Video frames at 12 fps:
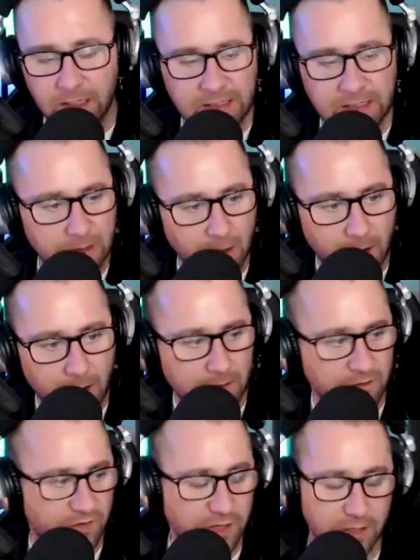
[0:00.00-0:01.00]
He did
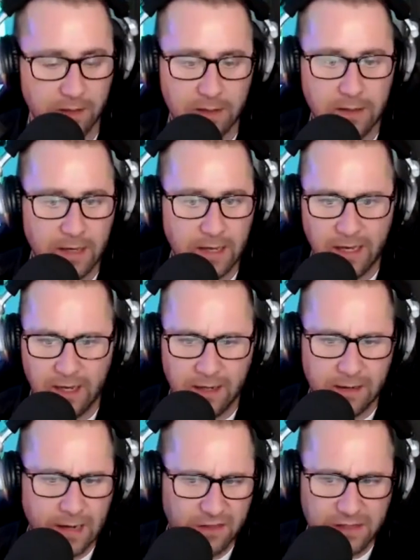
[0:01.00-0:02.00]
all of it.
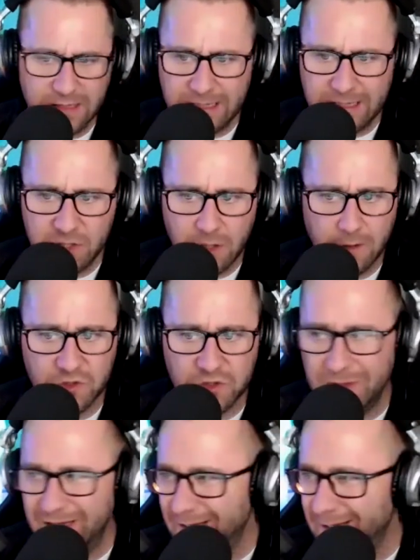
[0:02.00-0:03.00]
And I think he
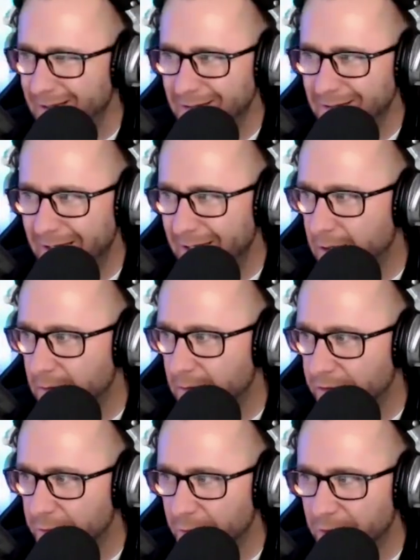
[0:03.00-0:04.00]
charged me like
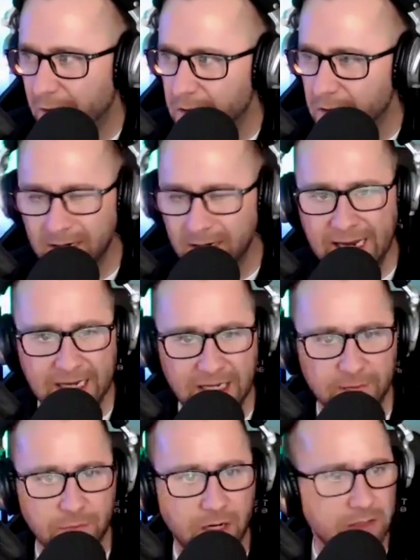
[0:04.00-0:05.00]

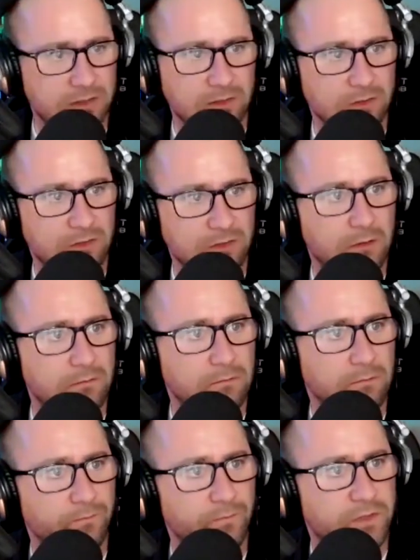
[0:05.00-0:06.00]
$380 or so
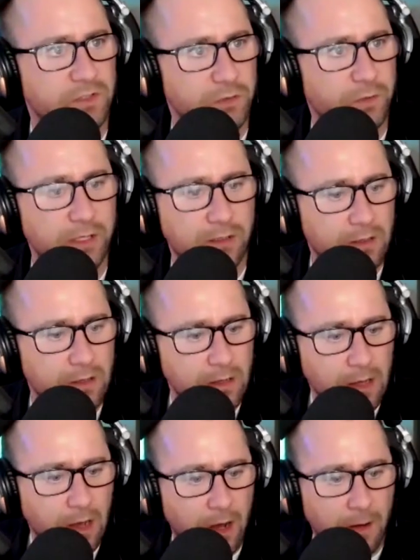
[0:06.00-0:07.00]
to do it.
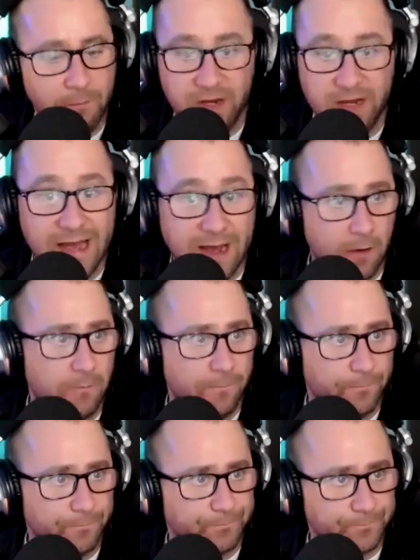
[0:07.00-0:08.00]
But now
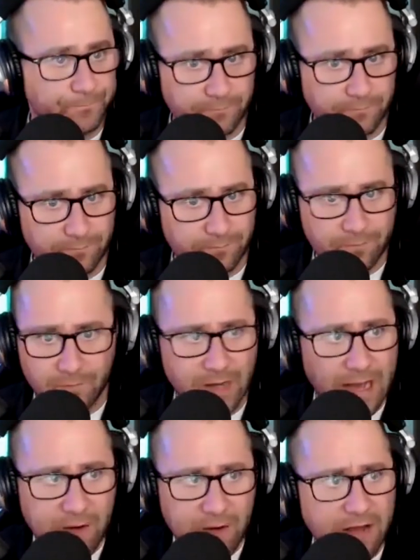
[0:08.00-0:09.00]

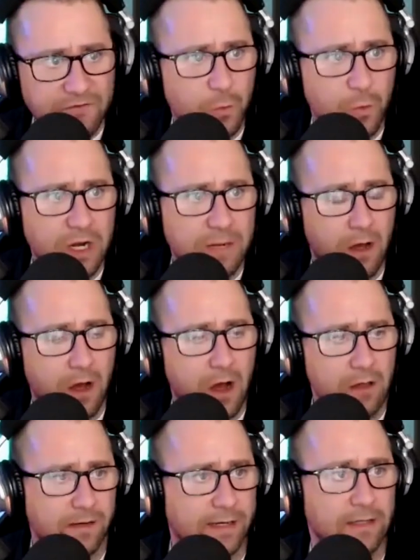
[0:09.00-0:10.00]
I don't have to worry about
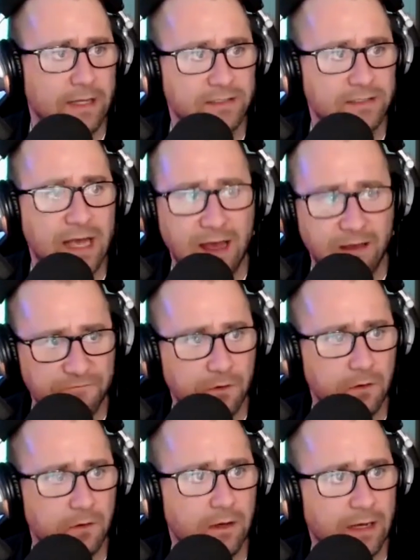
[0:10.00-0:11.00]
holiday lights
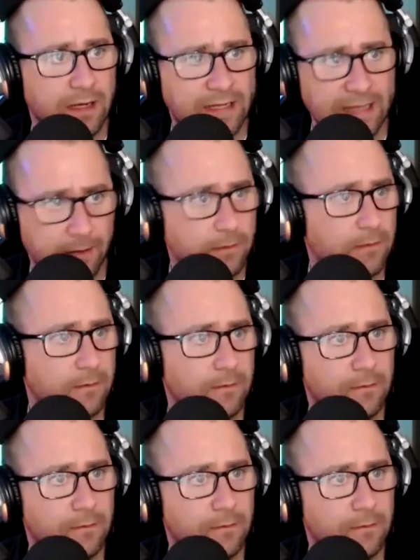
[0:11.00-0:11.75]
ever again.